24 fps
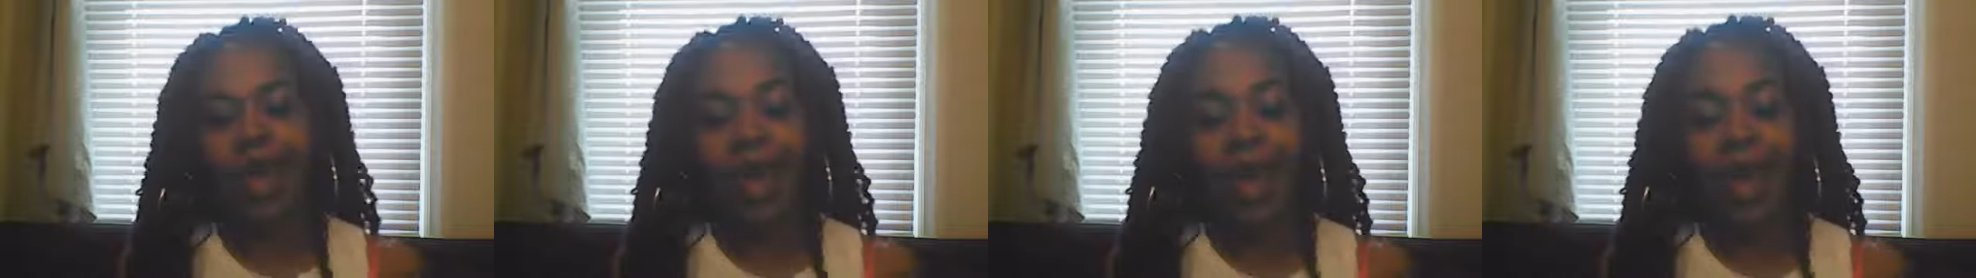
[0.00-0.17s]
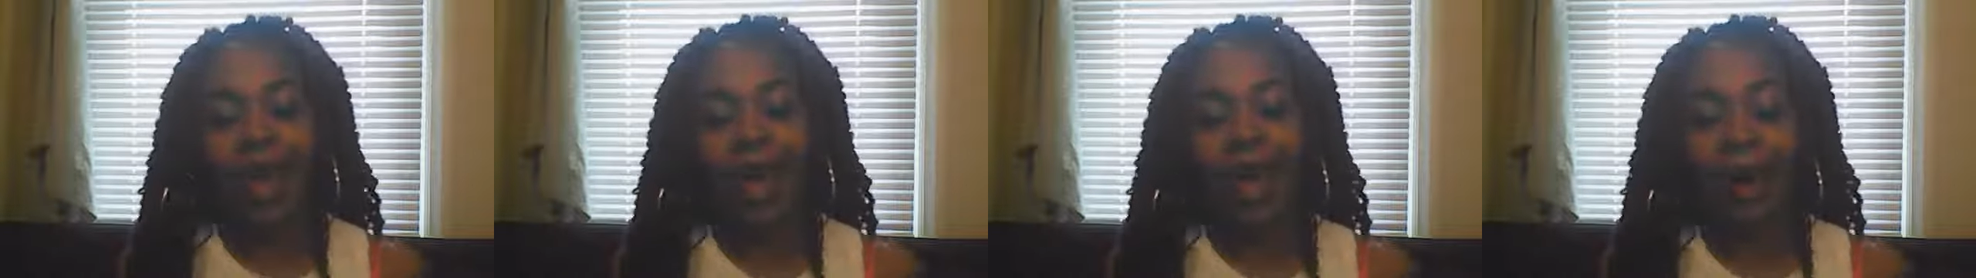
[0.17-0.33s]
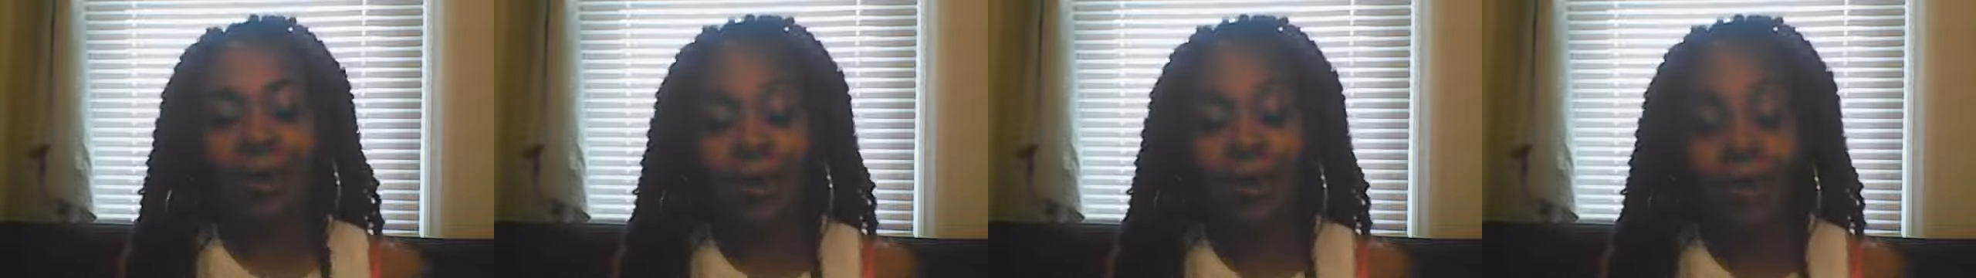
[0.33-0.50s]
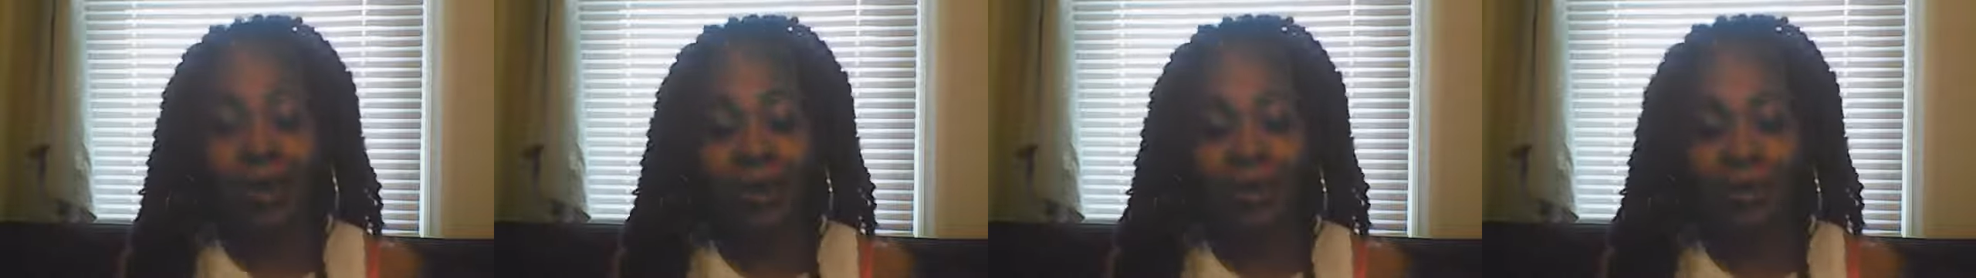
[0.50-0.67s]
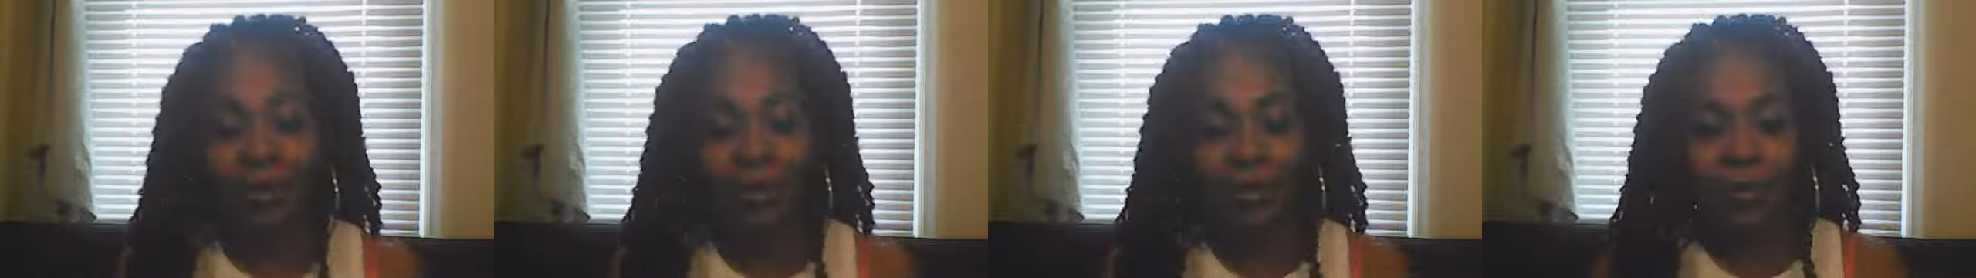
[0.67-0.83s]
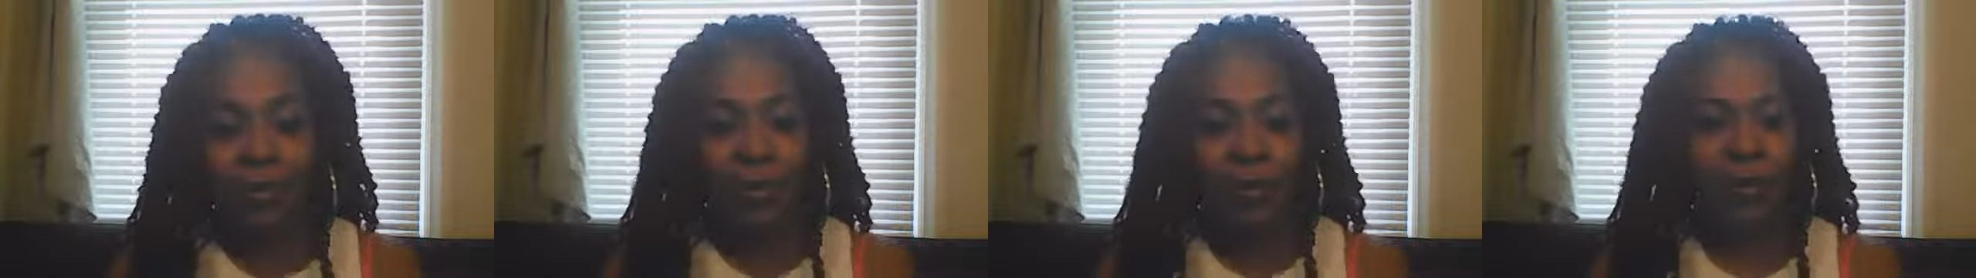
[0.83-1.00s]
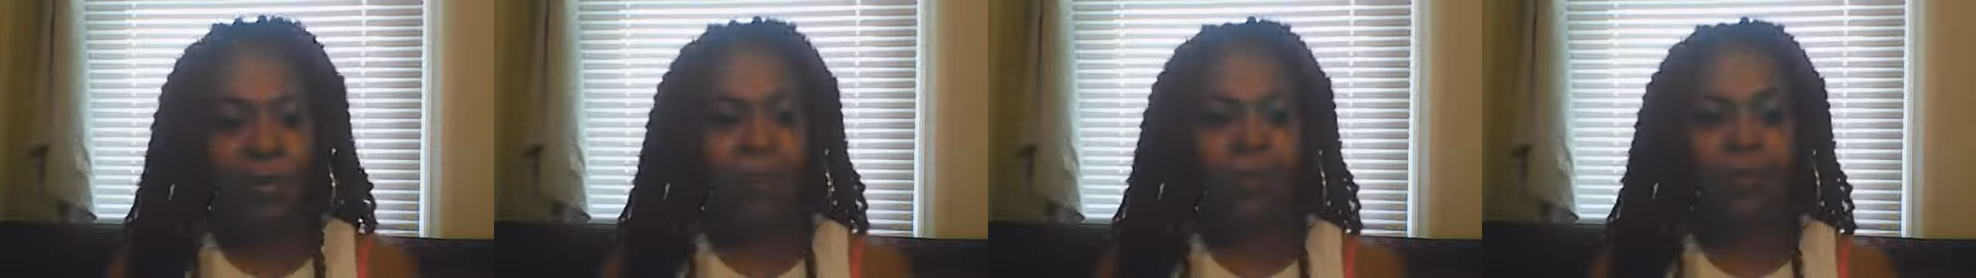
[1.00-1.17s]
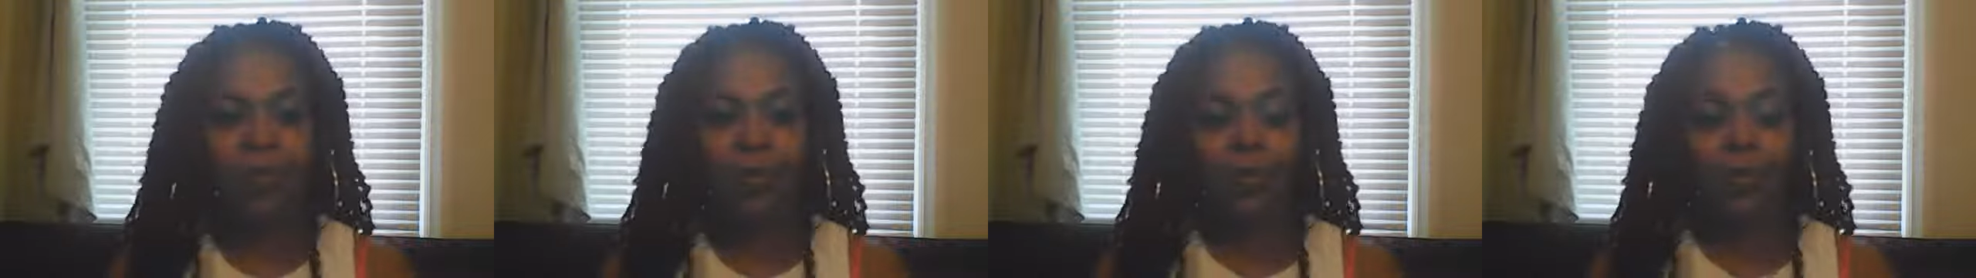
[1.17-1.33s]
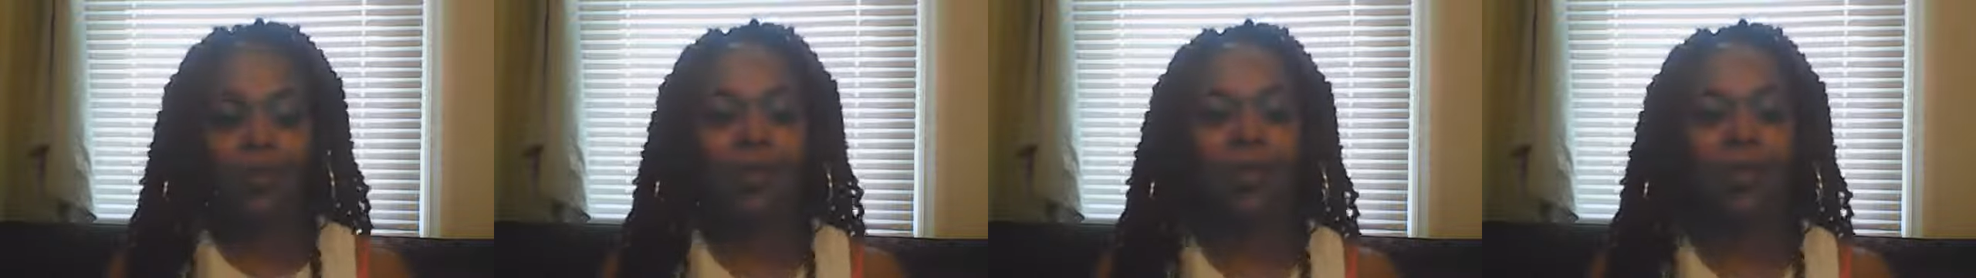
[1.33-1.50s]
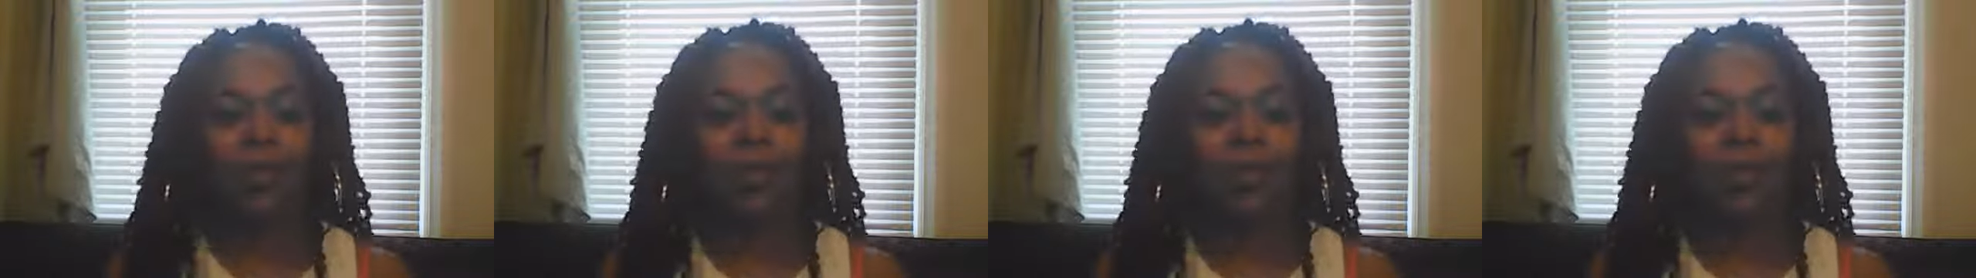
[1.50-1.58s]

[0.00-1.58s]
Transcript: However, the